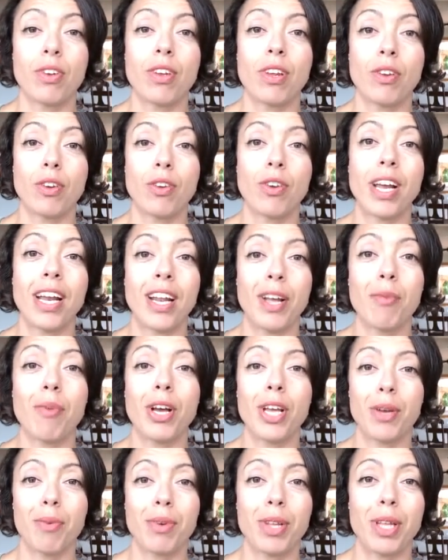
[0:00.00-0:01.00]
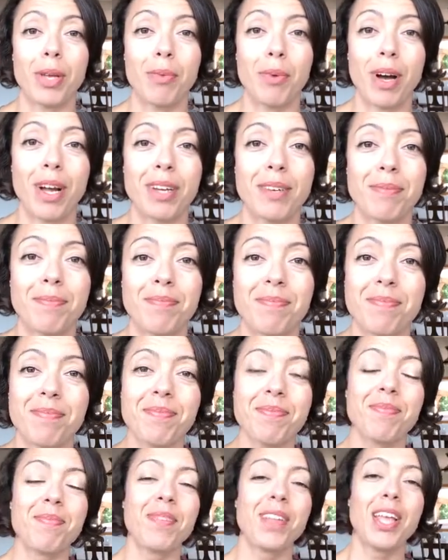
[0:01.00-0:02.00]
creating what you really want.
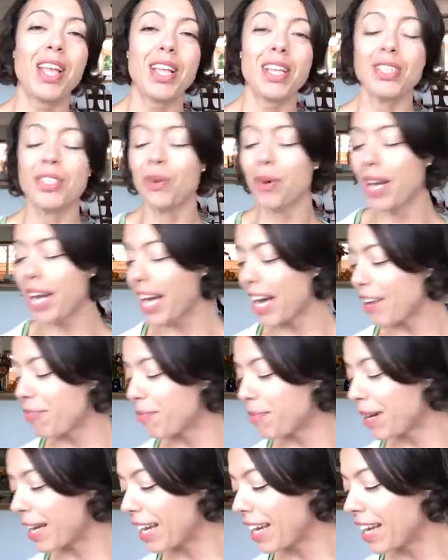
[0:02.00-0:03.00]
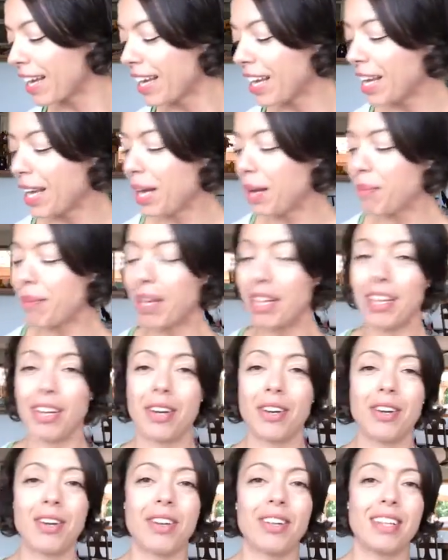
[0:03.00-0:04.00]
So I have my
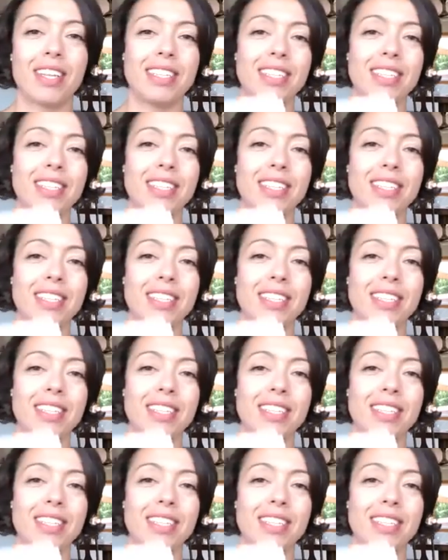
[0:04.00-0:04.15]
little, this